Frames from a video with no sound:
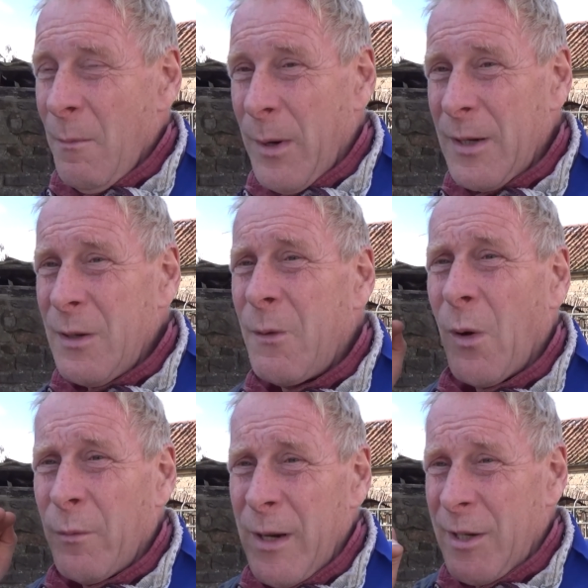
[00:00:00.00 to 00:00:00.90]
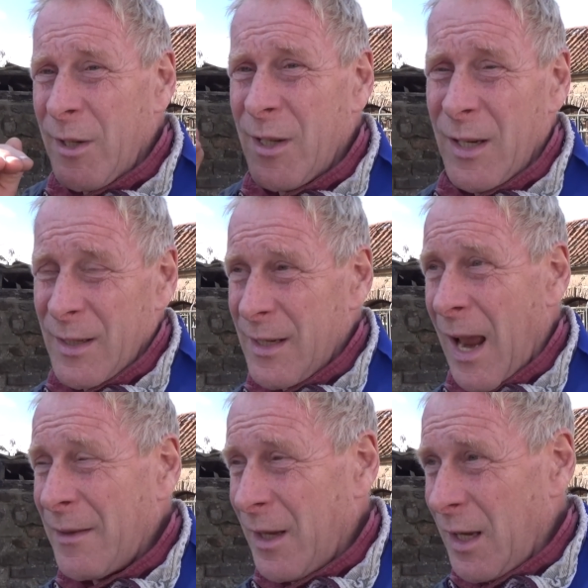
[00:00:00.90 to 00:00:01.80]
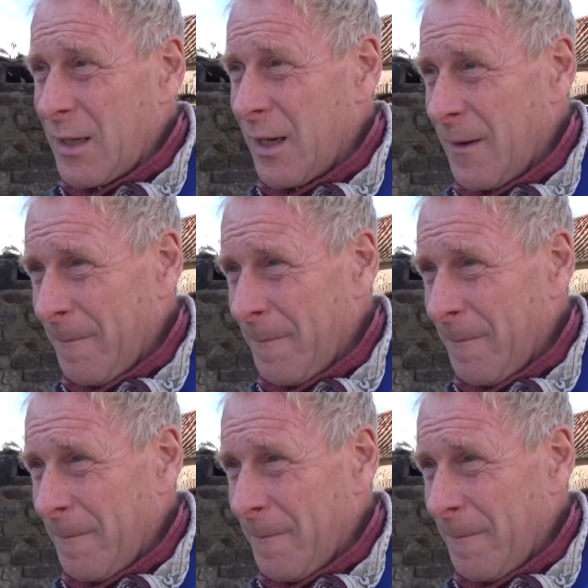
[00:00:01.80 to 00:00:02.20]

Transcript: because you've got to reach a certain standard.